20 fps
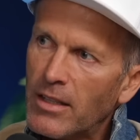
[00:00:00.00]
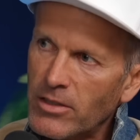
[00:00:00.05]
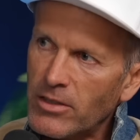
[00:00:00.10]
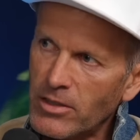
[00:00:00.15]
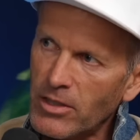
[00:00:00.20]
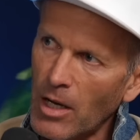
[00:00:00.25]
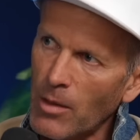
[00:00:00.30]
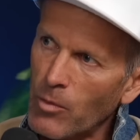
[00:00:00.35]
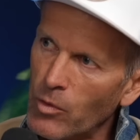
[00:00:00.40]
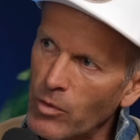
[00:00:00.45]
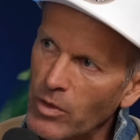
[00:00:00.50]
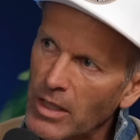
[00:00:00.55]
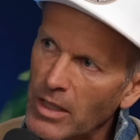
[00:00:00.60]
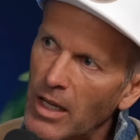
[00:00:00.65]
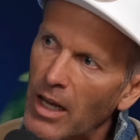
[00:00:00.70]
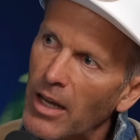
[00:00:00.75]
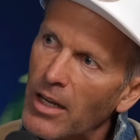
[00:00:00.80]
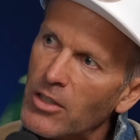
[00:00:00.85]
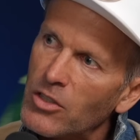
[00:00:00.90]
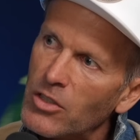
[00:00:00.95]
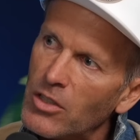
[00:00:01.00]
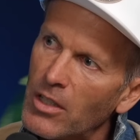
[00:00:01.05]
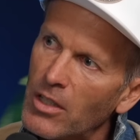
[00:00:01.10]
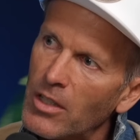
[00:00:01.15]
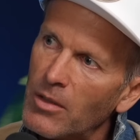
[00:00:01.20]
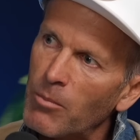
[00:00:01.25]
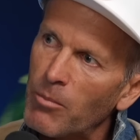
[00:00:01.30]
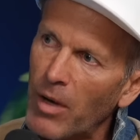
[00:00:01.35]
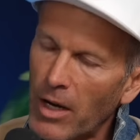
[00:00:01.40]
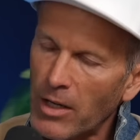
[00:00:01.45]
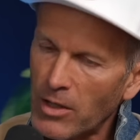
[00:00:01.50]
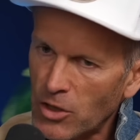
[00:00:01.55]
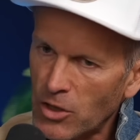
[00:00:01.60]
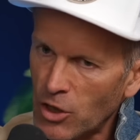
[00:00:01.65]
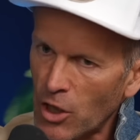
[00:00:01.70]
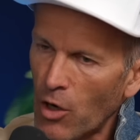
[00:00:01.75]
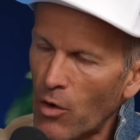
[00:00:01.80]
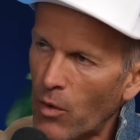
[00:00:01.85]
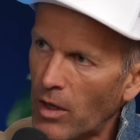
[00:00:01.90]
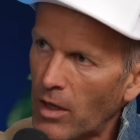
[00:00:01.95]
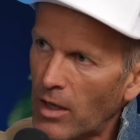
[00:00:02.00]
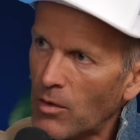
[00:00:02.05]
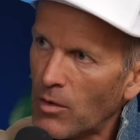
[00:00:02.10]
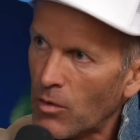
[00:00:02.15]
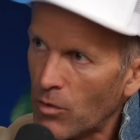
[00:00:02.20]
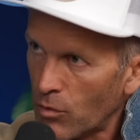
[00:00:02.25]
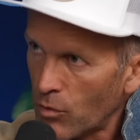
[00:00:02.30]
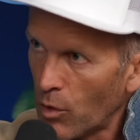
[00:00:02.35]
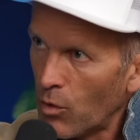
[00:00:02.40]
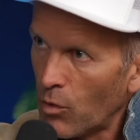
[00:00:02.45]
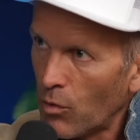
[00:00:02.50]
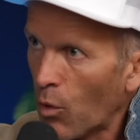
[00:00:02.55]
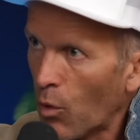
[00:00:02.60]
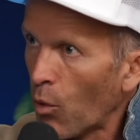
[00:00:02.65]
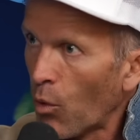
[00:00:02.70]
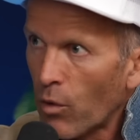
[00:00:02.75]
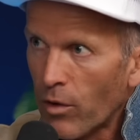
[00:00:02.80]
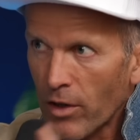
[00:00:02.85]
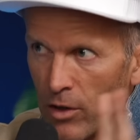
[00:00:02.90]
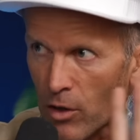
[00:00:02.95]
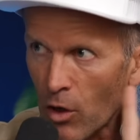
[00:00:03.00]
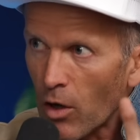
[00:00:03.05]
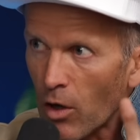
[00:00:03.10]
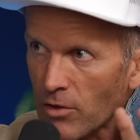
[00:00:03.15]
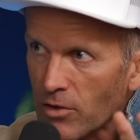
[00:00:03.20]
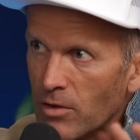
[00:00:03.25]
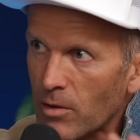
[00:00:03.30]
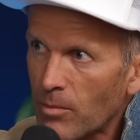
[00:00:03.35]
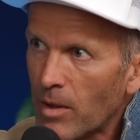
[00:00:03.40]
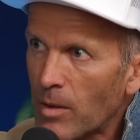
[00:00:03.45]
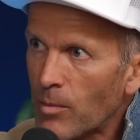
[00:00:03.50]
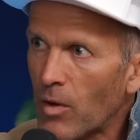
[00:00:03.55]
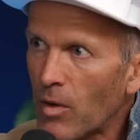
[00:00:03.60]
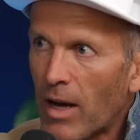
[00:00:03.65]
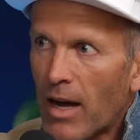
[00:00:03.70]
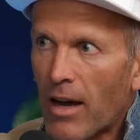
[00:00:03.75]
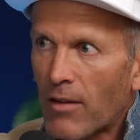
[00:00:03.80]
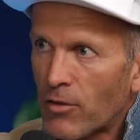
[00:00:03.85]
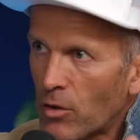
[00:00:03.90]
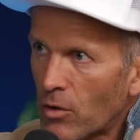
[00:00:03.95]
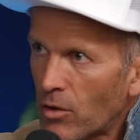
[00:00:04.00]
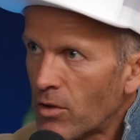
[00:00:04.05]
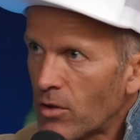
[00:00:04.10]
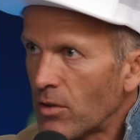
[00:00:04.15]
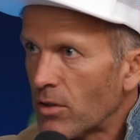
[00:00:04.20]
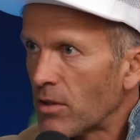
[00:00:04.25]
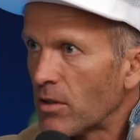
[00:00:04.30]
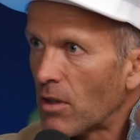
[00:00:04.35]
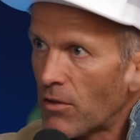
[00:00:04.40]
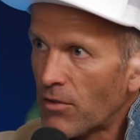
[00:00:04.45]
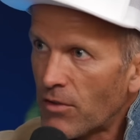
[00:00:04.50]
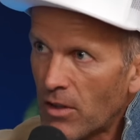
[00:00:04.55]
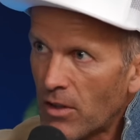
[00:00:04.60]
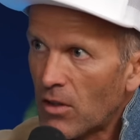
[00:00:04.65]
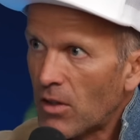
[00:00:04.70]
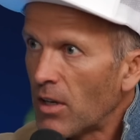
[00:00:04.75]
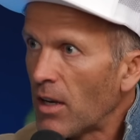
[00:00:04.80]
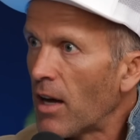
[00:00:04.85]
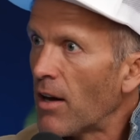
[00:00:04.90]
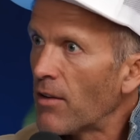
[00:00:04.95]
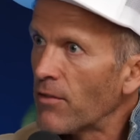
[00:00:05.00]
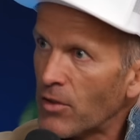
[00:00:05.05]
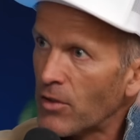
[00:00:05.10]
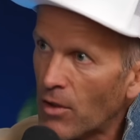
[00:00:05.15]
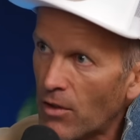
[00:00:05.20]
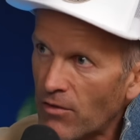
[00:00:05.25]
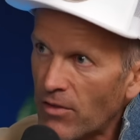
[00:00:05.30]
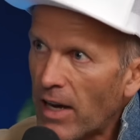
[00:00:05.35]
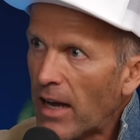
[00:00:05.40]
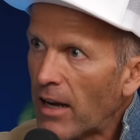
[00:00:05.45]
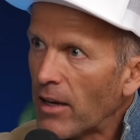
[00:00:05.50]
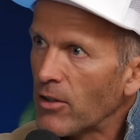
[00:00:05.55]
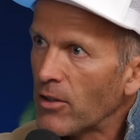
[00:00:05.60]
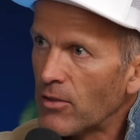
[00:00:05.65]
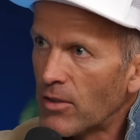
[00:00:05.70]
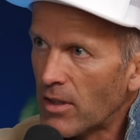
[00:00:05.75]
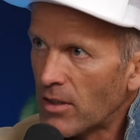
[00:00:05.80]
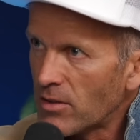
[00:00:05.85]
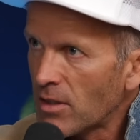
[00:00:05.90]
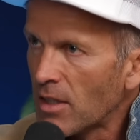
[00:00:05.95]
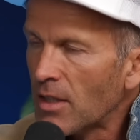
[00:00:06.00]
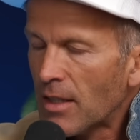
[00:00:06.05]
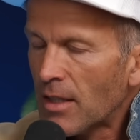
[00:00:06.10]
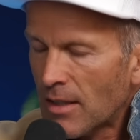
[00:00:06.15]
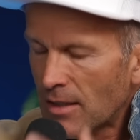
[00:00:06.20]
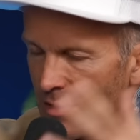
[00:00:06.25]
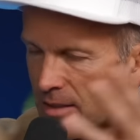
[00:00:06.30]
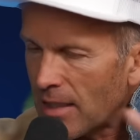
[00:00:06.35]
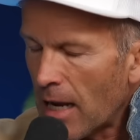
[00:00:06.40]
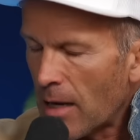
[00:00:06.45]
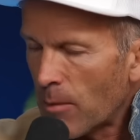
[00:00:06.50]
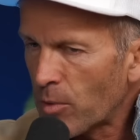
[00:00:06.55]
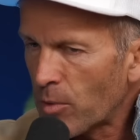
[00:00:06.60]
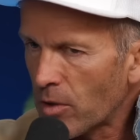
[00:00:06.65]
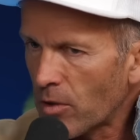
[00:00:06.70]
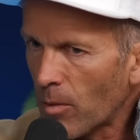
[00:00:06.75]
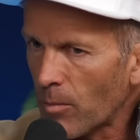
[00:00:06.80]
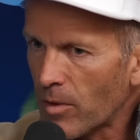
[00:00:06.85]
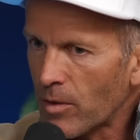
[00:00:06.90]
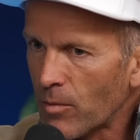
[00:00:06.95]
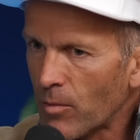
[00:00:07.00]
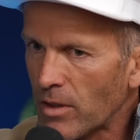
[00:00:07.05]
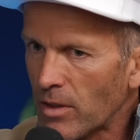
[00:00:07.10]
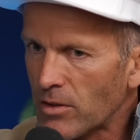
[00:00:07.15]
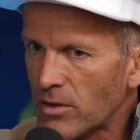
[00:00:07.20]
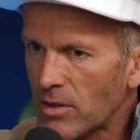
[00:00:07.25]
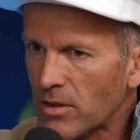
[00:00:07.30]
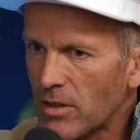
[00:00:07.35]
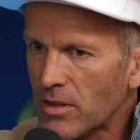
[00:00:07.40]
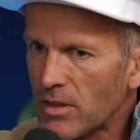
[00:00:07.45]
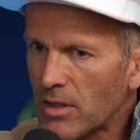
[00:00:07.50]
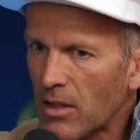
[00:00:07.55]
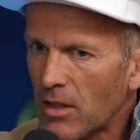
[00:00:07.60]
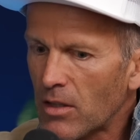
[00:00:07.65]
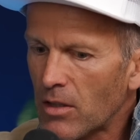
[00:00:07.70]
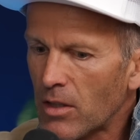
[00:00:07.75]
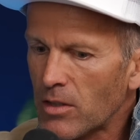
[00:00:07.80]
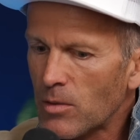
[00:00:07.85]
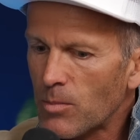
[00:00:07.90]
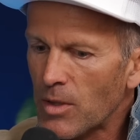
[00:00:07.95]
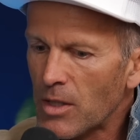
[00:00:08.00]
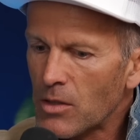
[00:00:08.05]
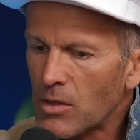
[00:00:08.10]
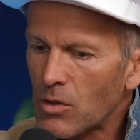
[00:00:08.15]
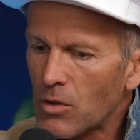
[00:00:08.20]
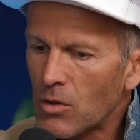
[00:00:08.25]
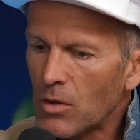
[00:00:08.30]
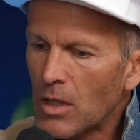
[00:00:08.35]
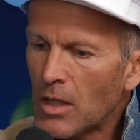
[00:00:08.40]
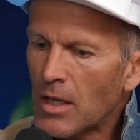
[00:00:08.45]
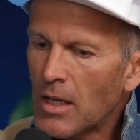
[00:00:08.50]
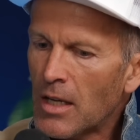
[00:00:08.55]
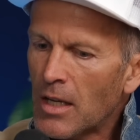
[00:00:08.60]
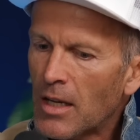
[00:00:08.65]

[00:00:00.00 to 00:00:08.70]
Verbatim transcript: this double negation by showing through all the knots that people have not good enough, not loved, mm. not valued. There's 10 predominant ones, as I said, that I speak to.